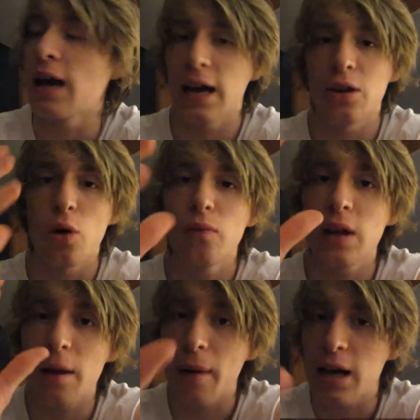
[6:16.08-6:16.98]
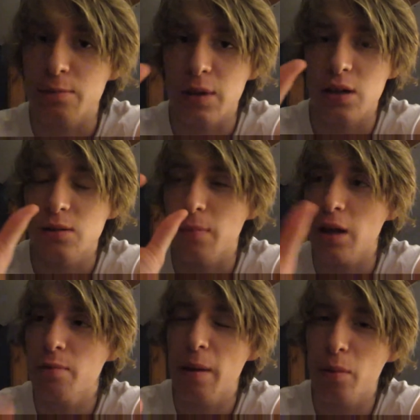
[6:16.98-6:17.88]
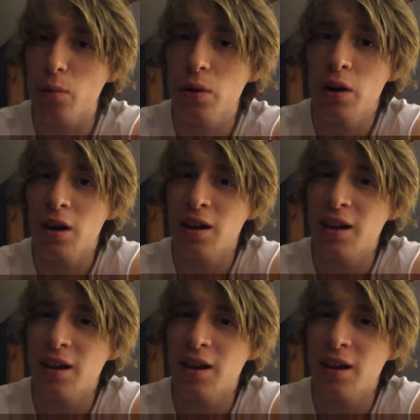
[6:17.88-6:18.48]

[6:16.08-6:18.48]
And hopefully I passed, because maths paper 1,